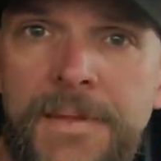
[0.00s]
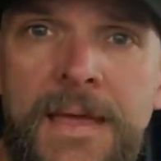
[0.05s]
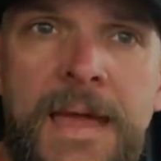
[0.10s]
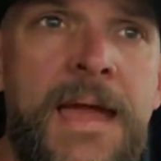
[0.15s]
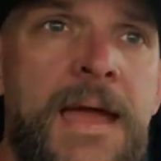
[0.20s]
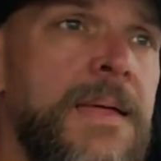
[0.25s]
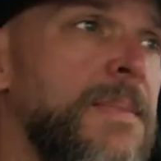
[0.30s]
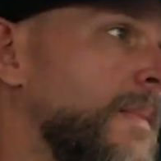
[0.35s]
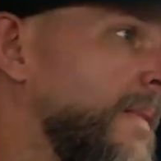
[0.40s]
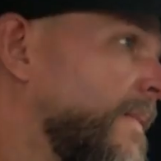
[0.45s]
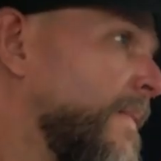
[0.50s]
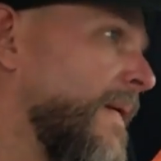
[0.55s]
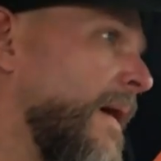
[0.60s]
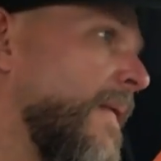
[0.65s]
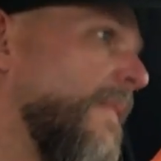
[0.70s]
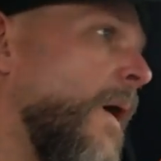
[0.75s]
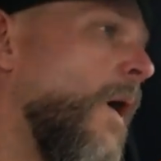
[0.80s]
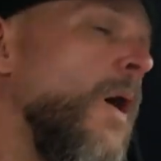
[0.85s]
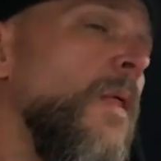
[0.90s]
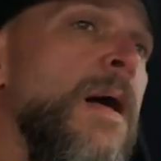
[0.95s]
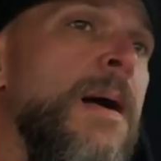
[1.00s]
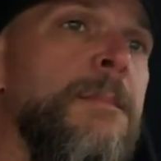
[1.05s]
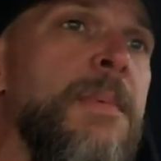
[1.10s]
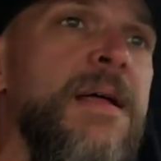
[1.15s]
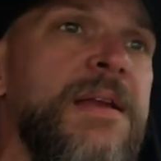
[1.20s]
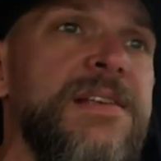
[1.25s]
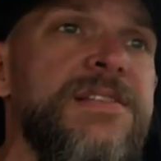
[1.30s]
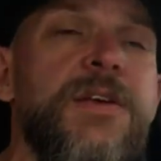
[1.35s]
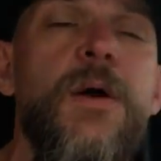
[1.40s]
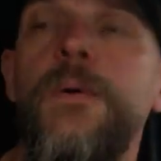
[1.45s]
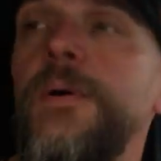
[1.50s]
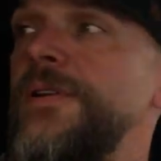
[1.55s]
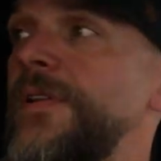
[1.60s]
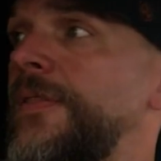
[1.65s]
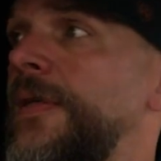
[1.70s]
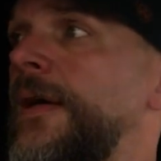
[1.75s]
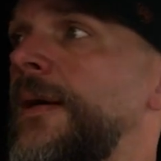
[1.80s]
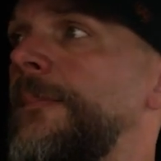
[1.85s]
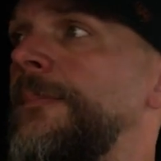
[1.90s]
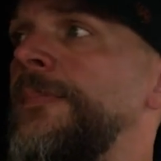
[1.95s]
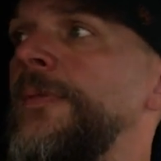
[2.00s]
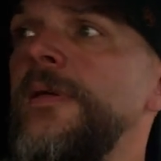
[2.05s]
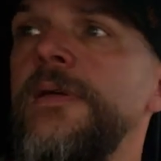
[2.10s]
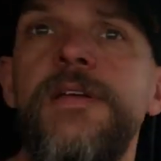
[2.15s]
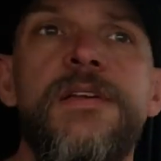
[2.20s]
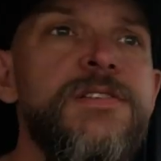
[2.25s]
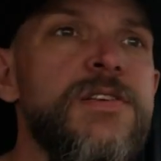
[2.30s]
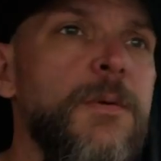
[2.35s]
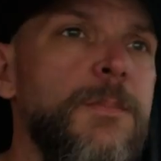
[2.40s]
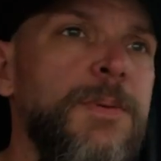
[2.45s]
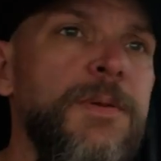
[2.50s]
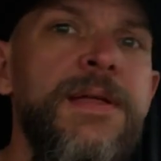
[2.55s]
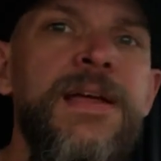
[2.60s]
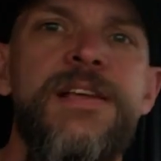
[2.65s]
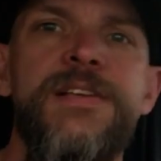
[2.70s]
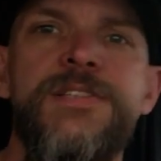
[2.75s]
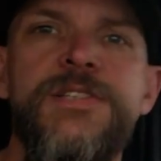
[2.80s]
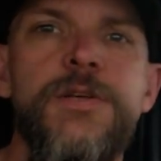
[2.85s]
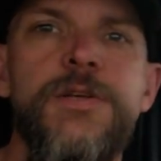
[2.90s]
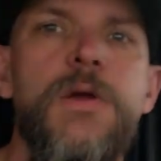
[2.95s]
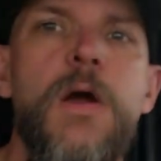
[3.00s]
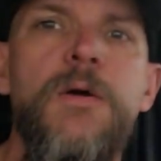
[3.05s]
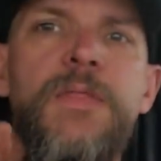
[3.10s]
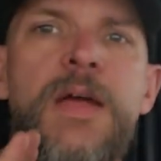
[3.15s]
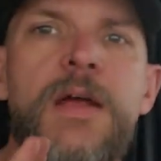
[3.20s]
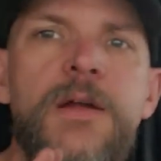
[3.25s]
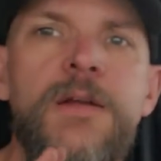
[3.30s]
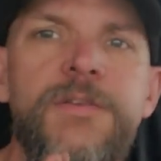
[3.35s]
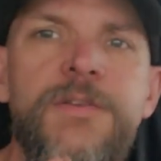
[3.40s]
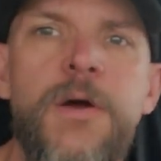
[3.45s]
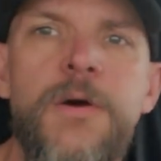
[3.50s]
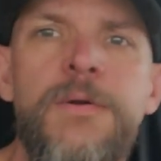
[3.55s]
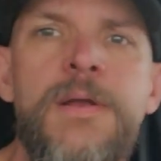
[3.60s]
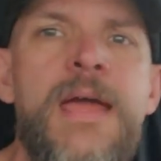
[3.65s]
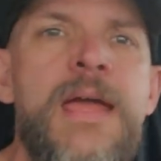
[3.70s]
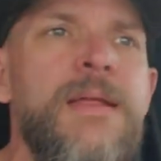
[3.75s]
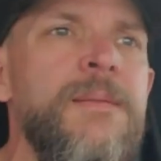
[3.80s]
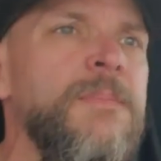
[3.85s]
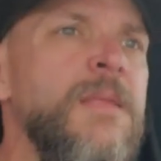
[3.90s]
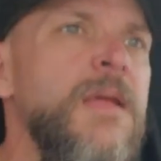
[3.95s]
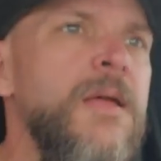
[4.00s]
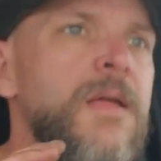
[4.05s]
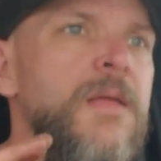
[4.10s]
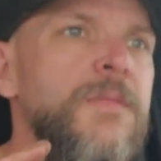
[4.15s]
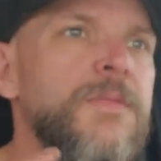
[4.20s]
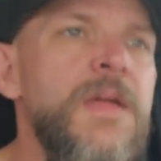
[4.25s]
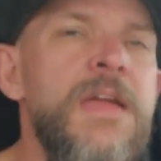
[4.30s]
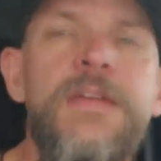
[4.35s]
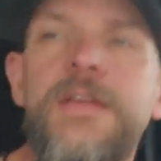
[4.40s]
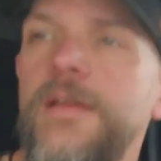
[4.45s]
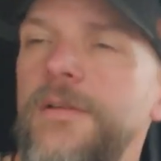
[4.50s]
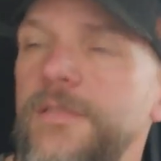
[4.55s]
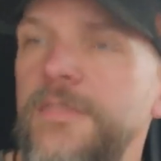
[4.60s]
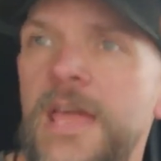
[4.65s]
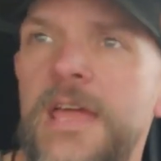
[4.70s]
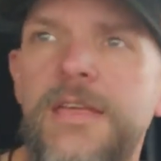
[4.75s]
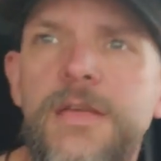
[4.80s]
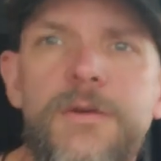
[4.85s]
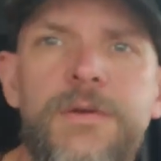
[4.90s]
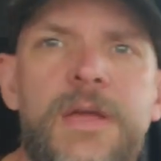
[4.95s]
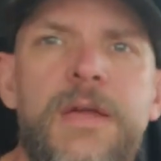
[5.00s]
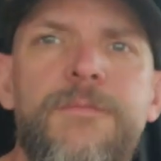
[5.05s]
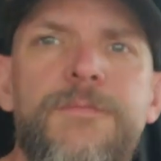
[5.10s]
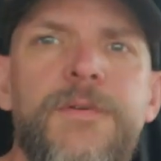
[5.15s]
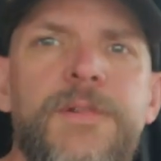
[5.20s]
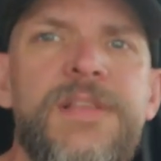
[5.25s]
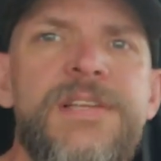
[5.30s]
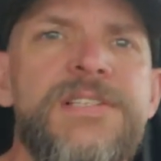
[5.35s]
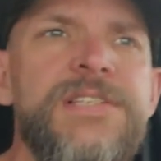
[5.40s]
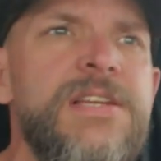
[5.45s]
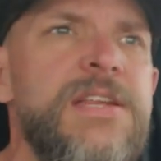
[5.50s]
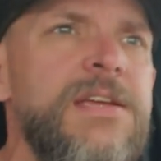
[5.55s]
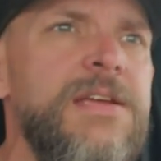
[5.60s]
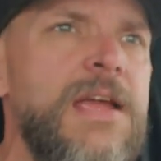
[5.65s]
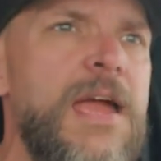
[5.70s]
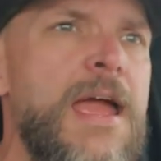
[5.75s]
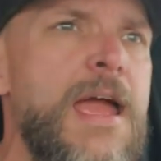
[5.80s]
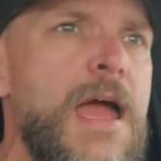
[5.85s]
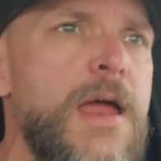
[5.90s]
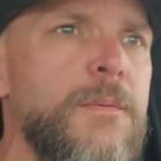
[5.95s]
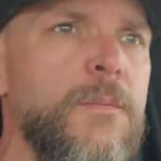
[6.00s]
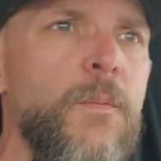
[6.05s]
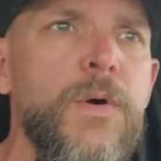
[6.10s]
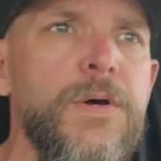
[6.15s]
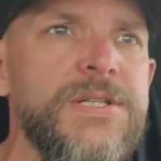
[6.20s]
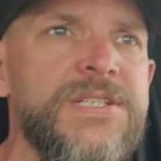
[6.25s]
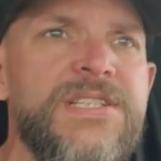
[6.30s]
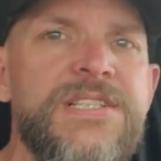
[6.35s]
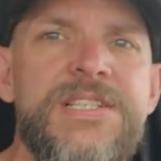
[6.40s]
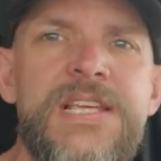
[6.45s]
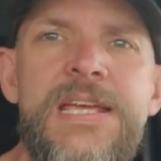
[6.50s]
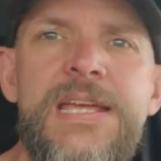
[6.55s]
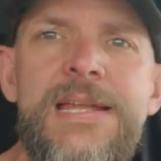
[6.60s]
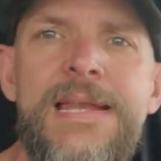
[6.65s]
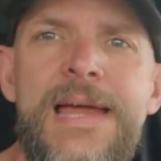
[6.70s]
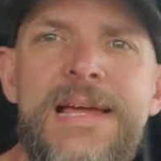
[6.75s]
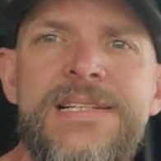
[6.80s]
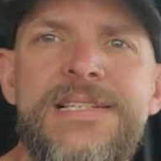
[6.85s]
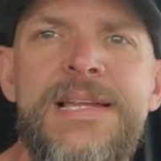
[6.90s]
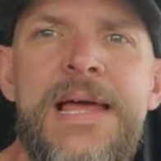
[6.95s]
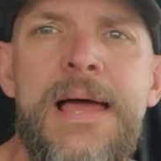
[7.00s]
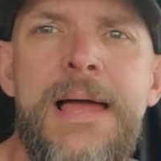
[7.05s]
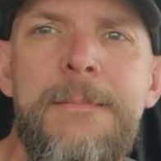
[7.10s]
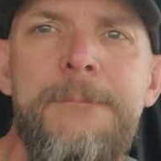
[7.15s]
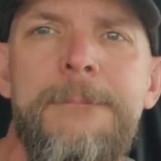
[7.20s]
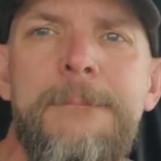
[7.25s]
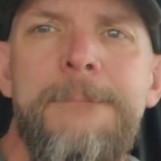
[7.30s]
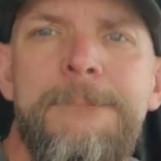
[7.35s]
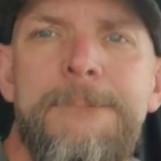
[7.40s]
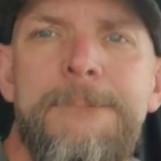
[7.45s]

and all that money's going to them. So please do go there and donate. Thank you again for listening, and we'll see you next time.